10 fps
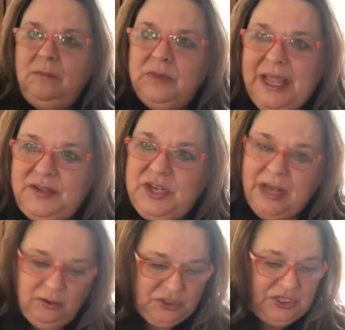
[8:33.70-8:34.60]
that
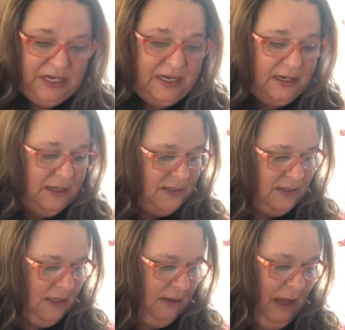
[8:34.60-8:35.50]
cheddar
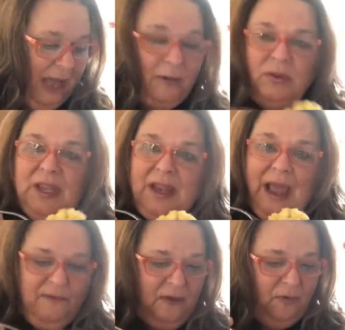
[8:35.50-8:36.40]
cheese. I don't think
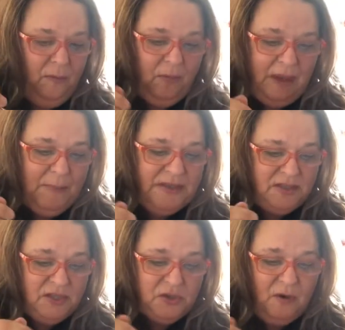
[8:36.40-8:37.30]
I've ever, like my
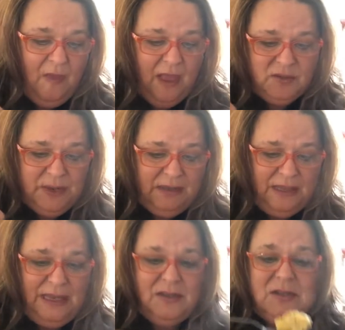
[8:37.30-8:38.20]
sister-in-laws make
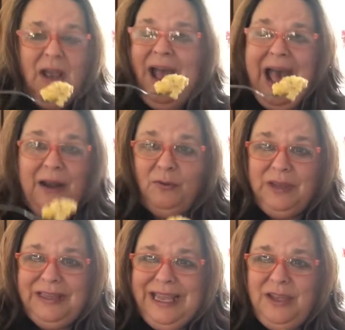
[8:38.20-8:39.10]
these. I don't
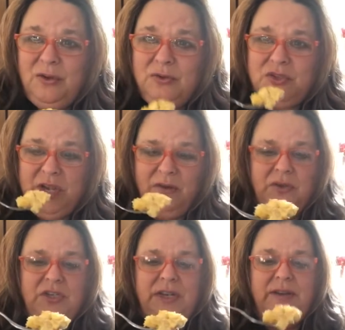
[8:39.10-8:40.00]
think they use cheddar
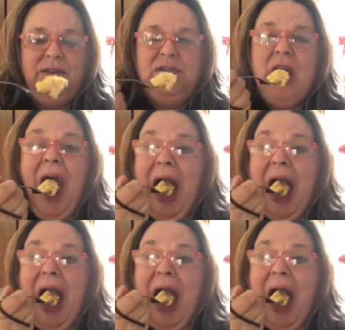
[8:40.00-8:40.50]
cheese.